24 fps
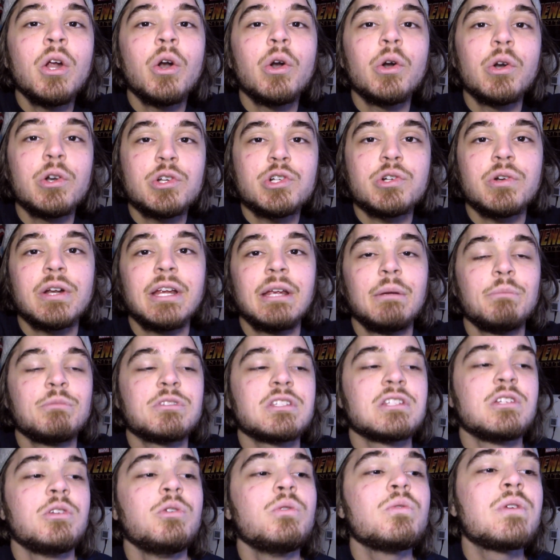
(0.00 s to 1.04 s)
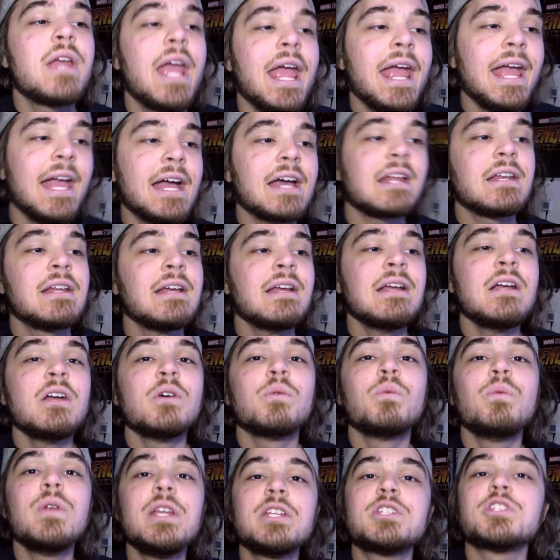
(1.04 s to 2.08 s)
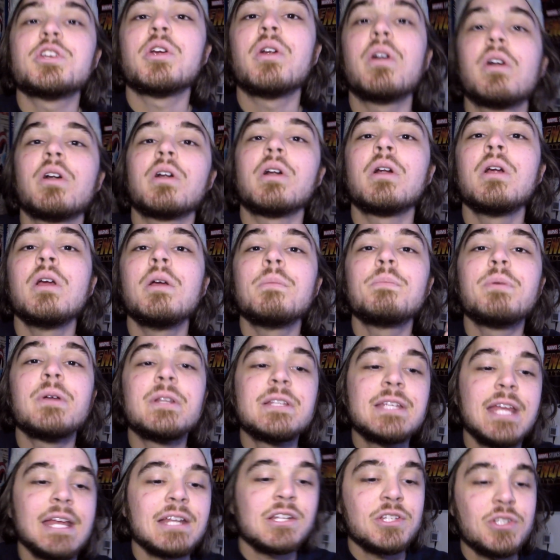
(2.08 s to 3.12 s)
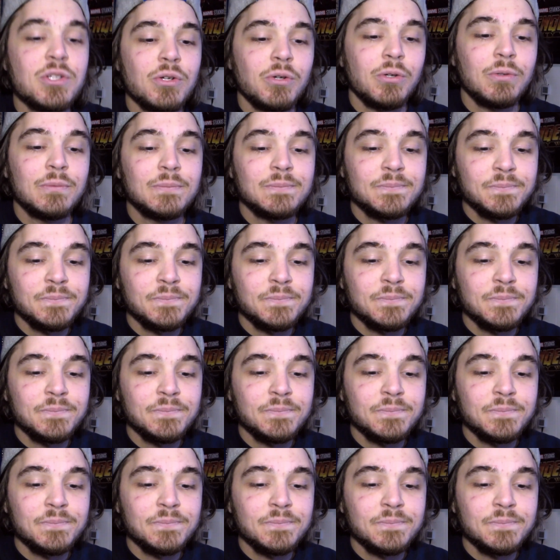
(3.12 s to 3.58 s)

her dreams and who can reach her potential.